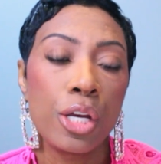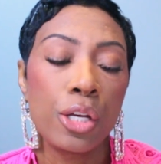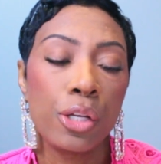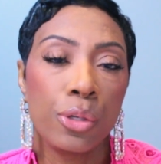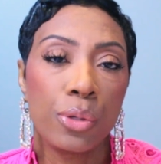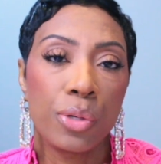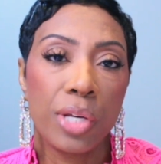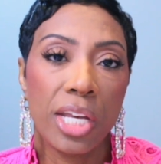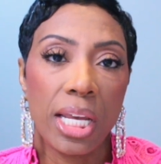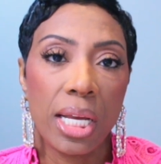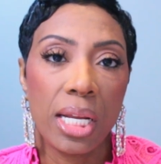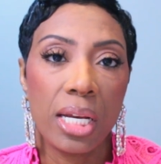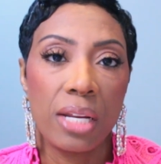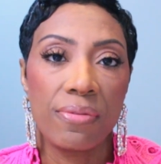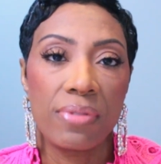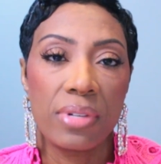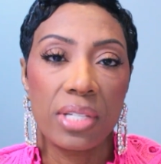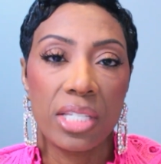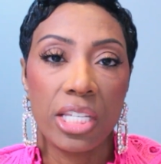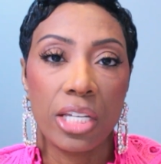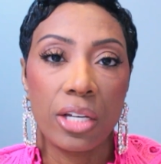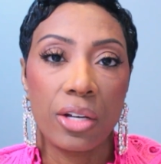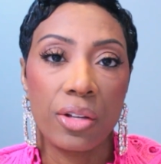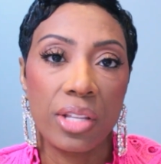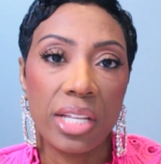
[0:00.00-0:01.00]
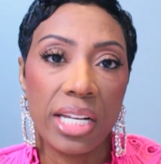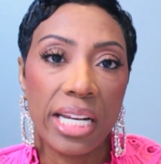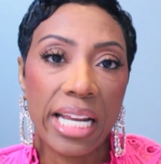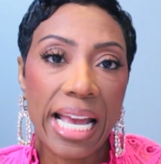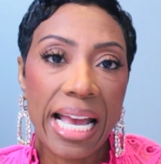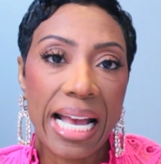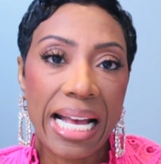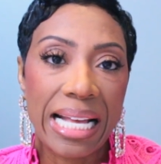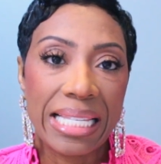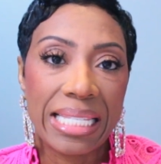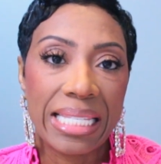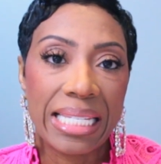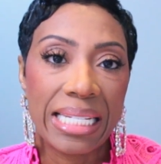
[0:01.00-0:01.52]
you can't even tell that it
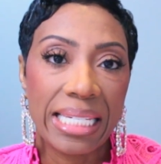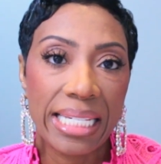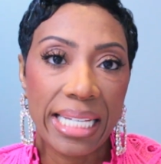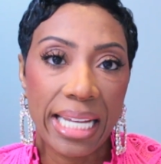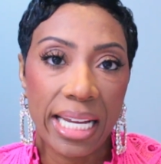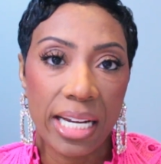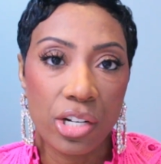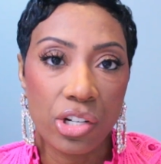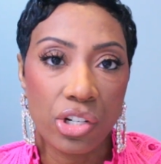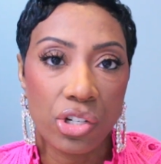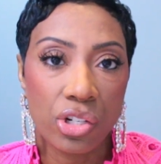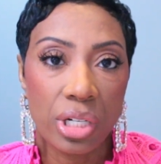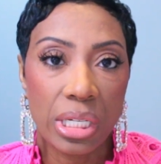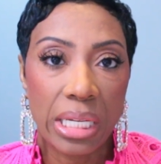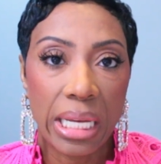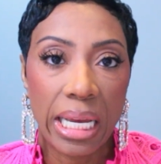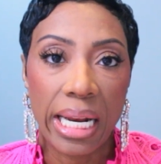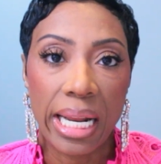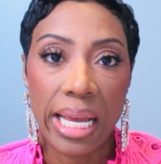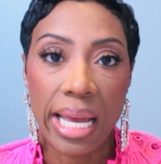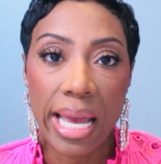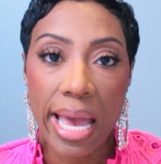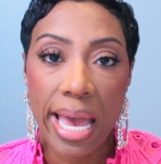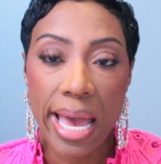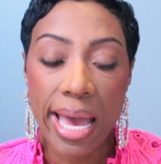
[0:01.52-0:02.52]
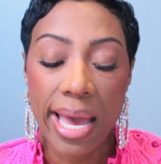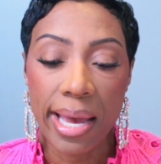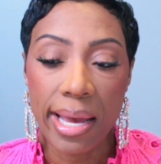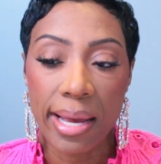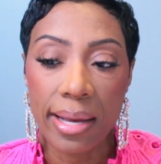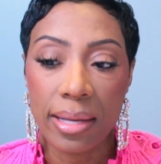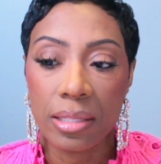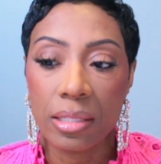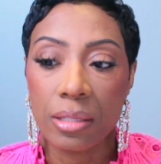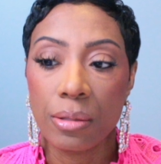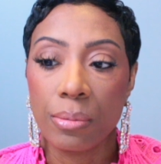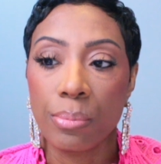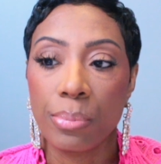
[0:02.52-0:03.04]
has the texture that it has.